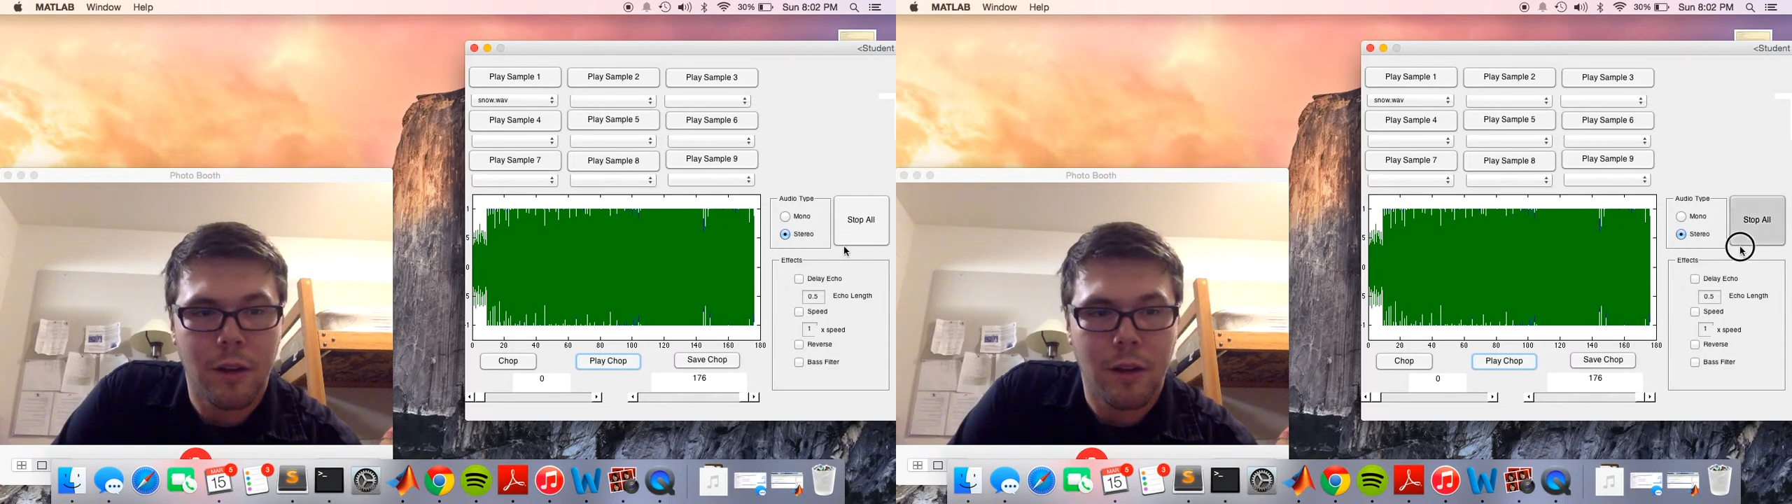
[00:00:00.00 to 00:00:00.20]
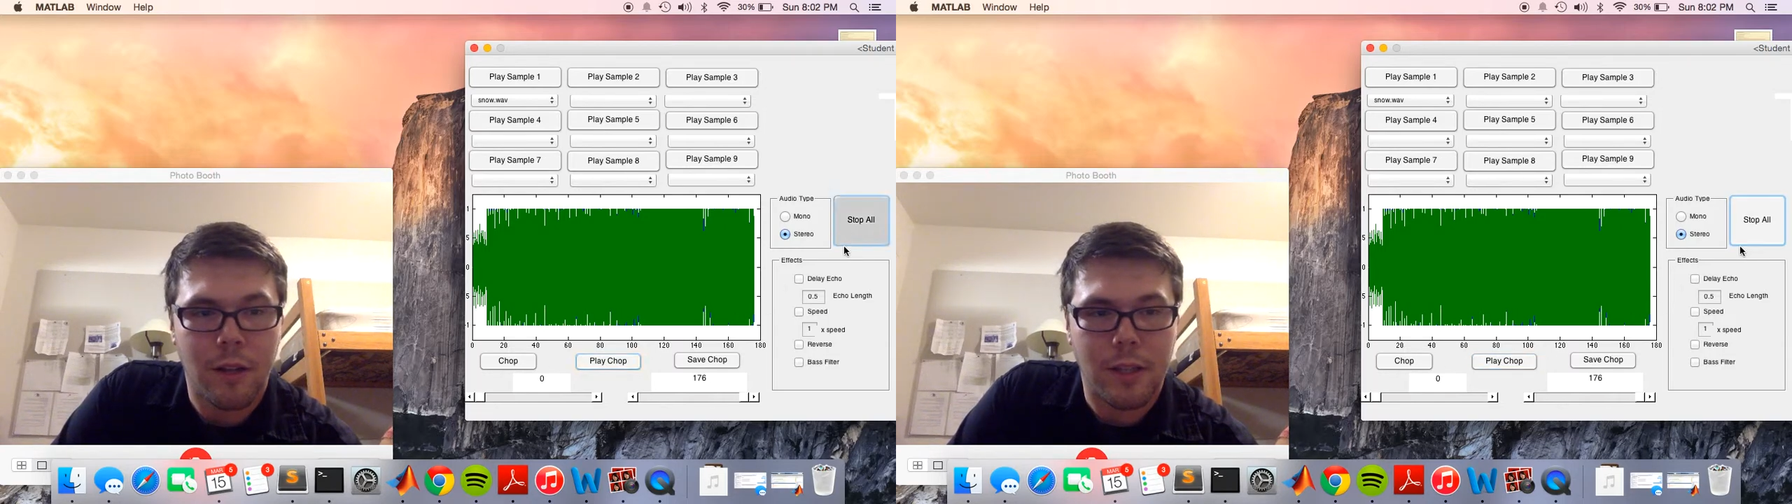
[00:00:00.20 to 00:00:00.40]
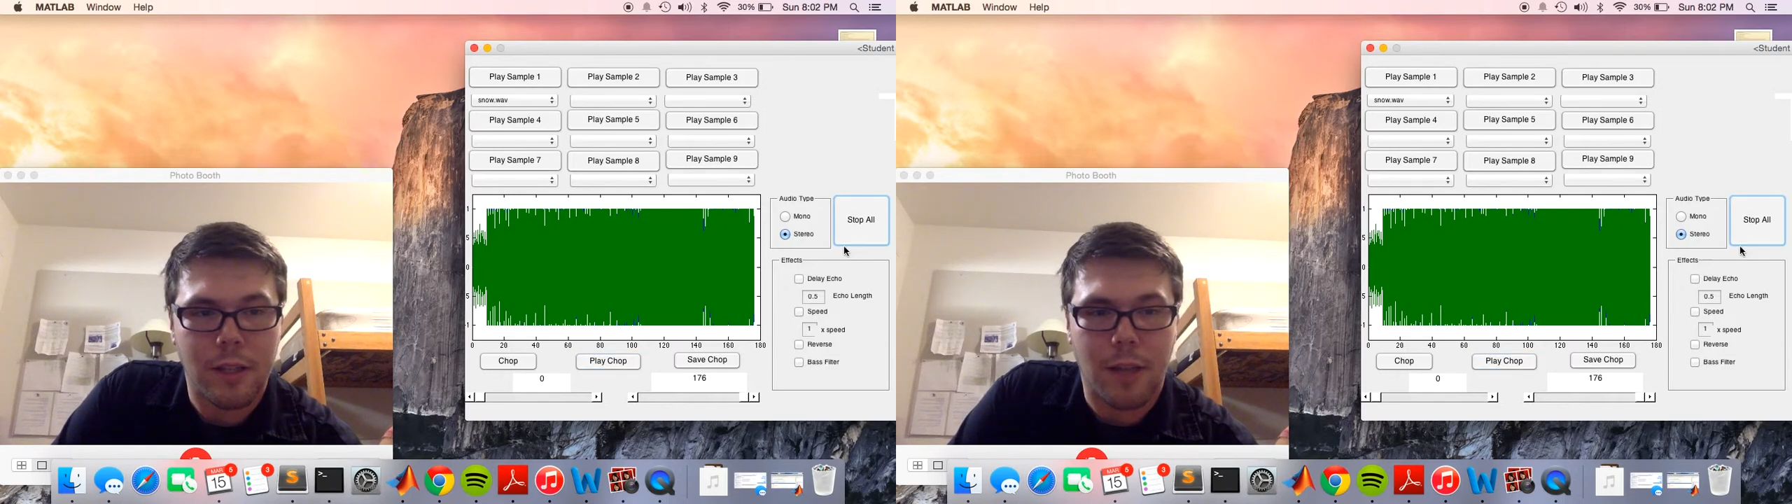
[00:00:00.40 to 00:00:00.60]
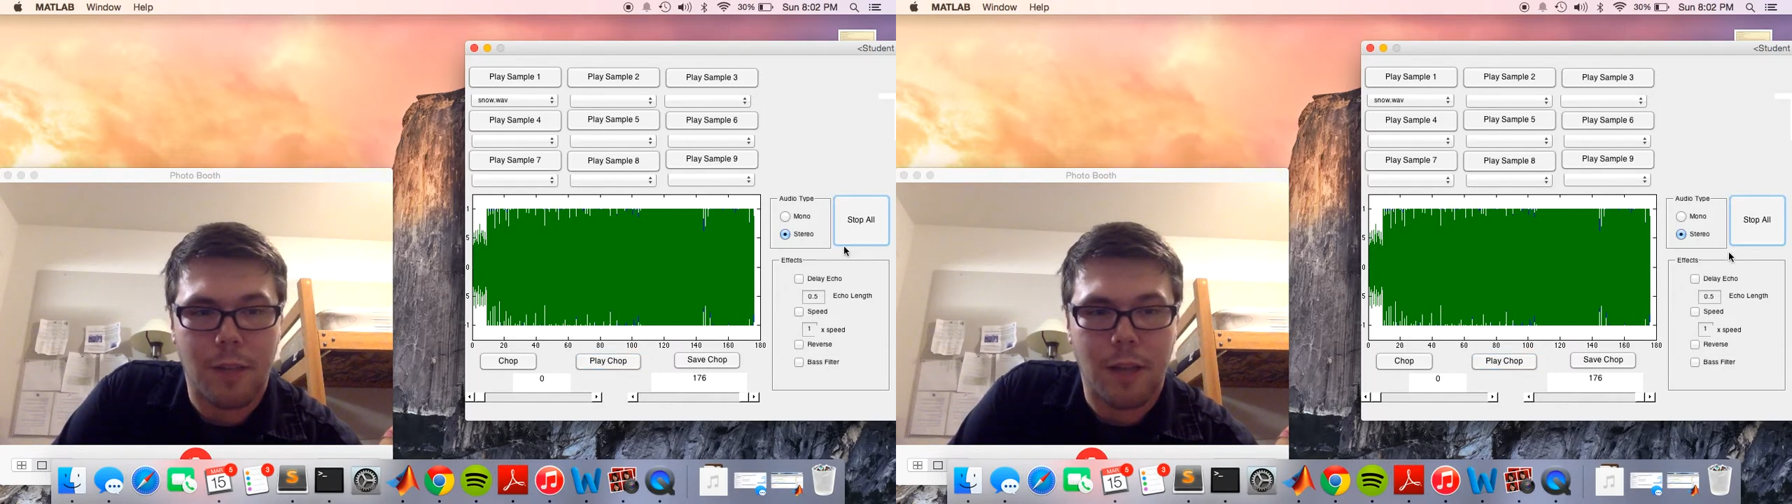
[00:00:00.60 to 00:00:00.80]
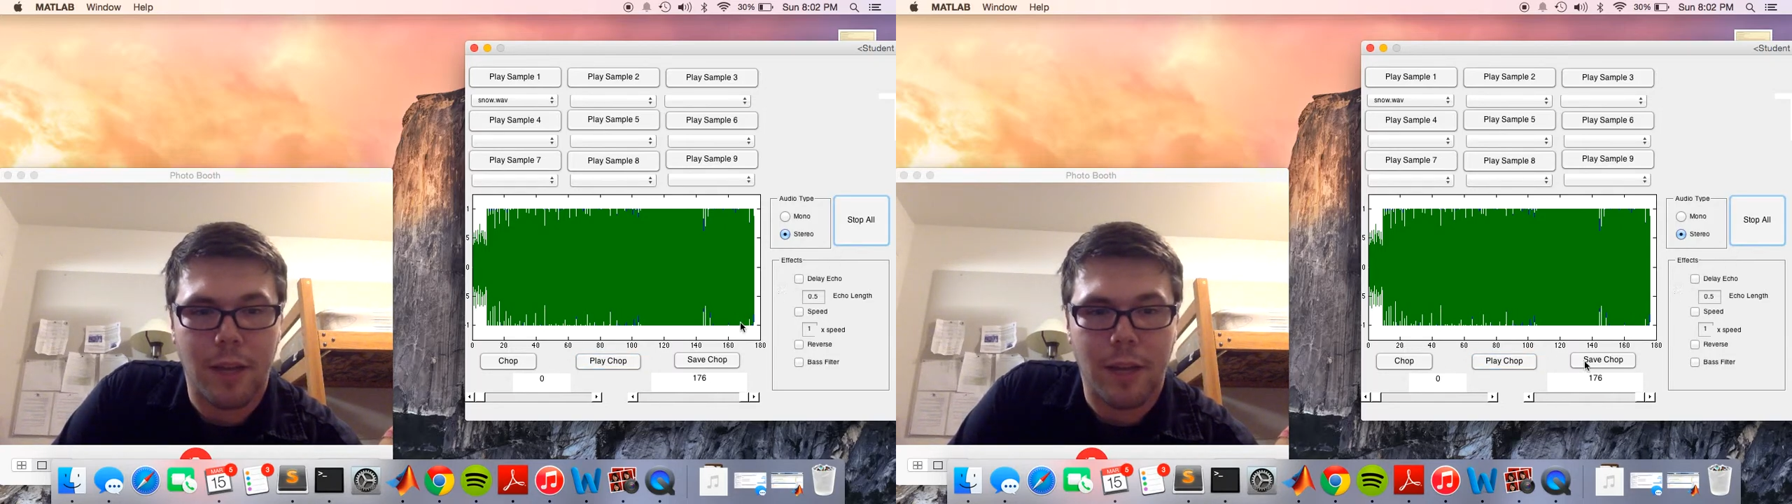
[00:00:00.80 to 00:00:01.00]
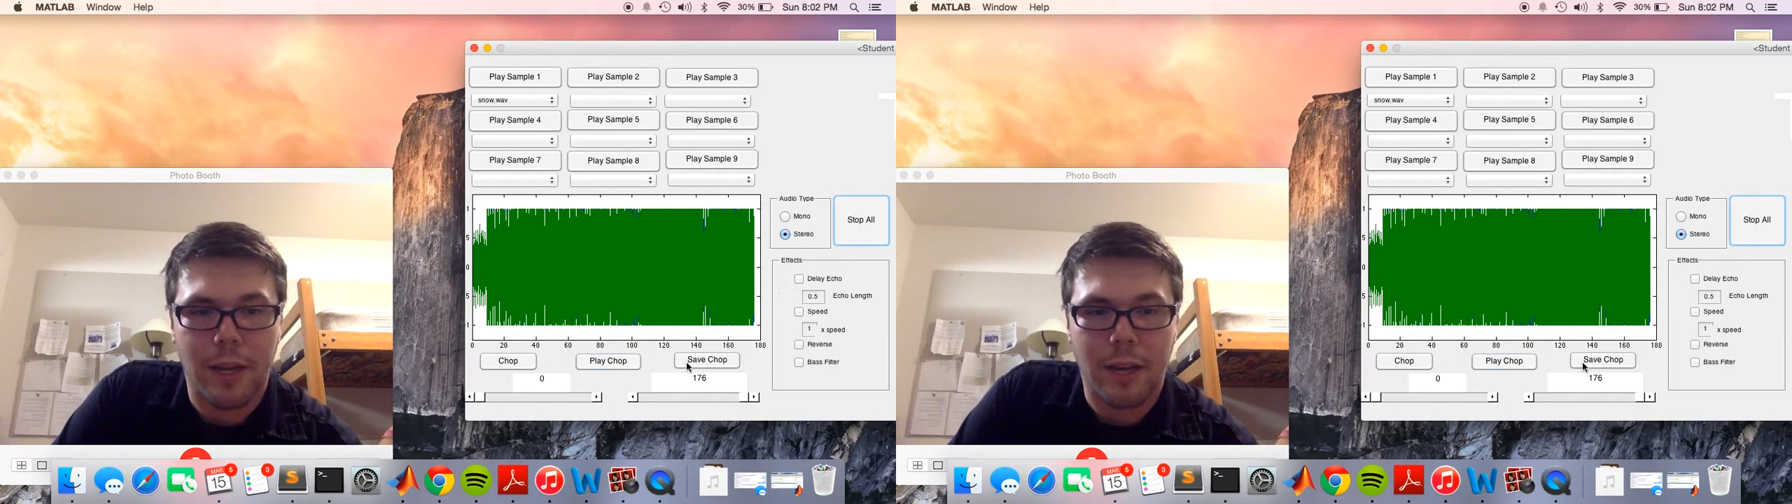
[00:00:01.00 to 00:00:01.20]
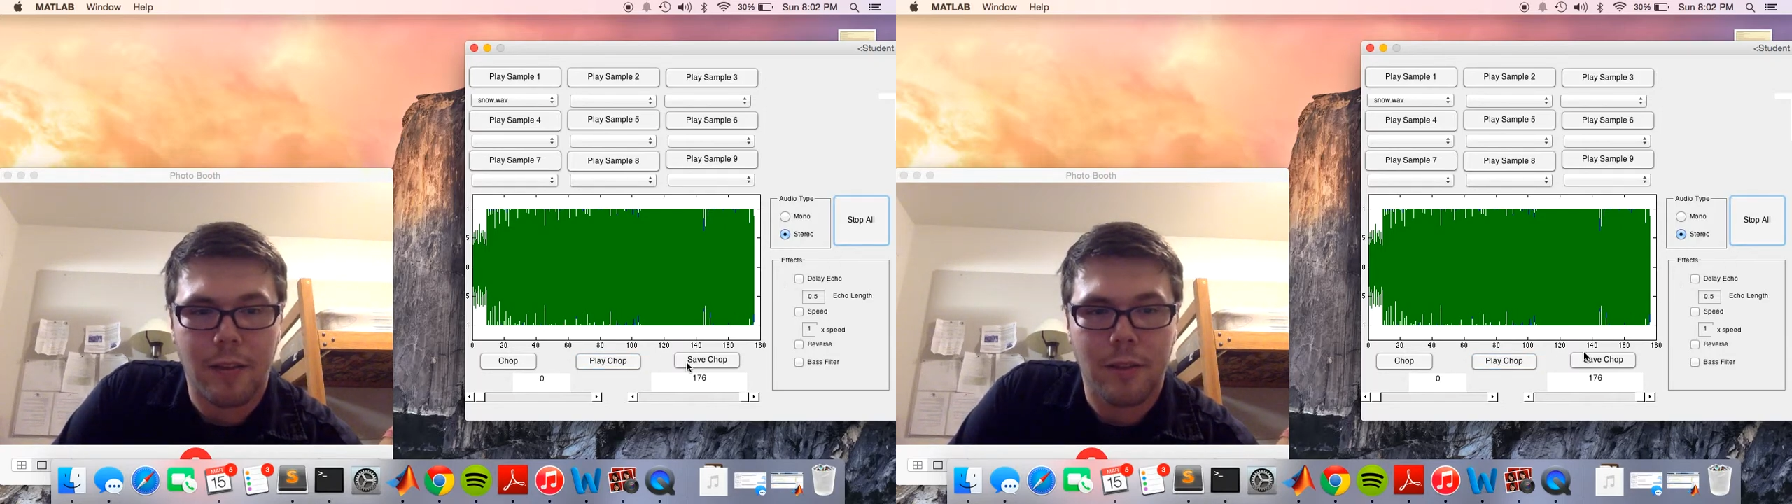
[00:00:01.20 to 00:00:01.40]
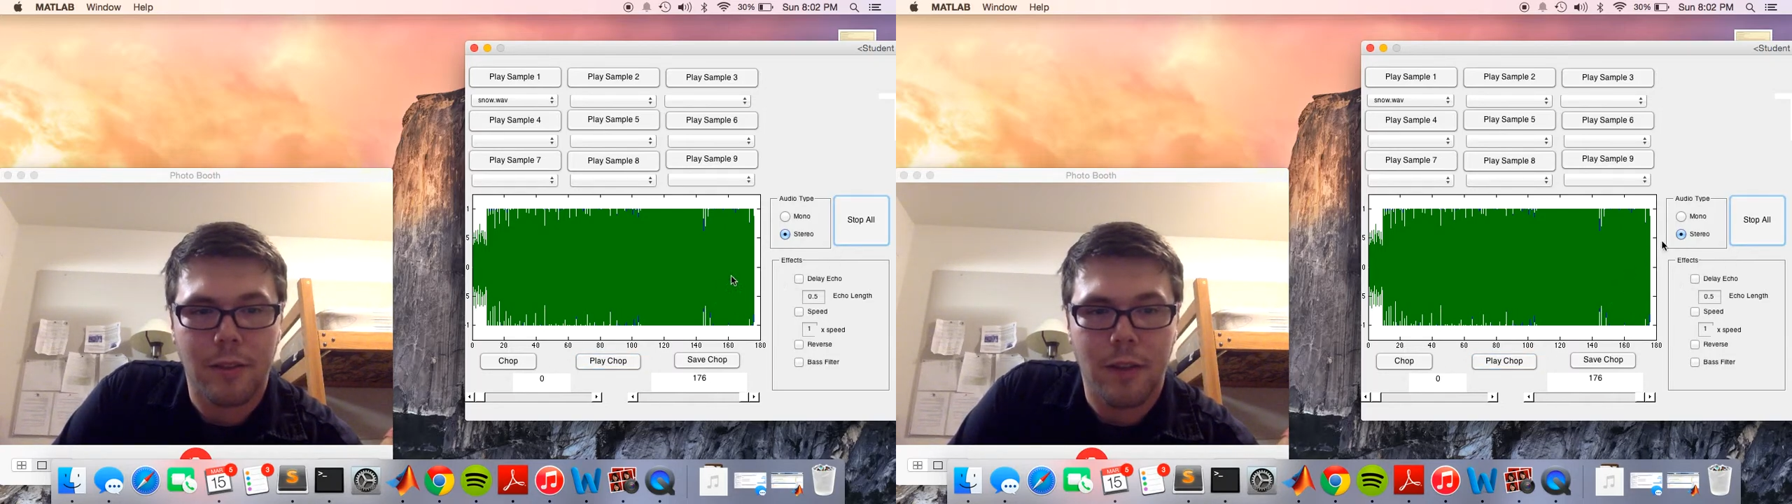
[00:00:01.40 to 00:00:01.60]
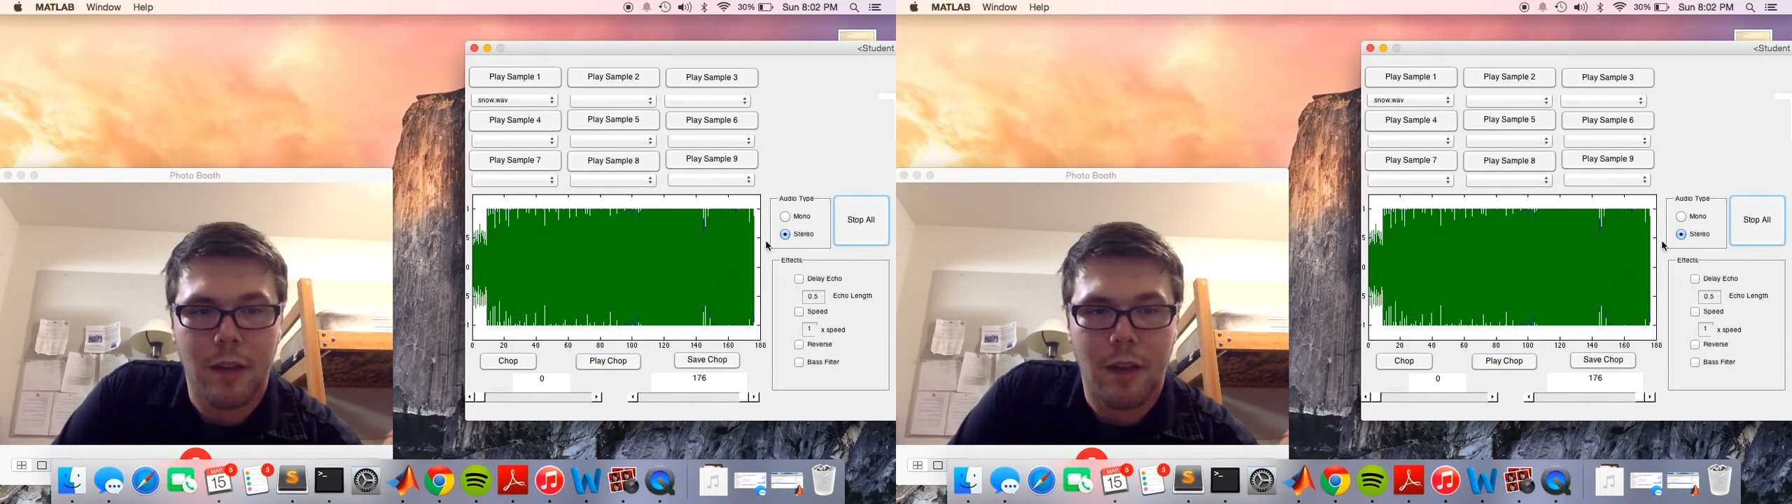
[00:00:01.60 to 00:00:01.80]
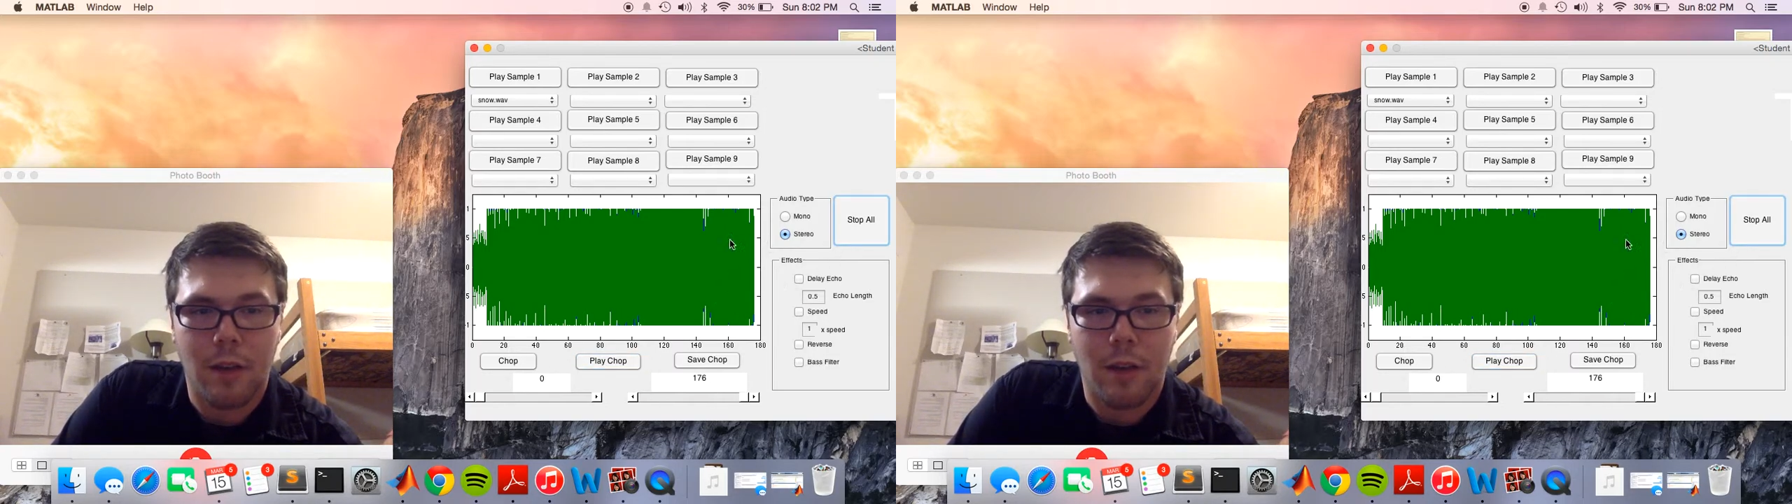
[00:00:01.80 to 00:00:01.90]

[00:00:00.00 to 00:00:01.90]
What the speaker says: Stop that again. When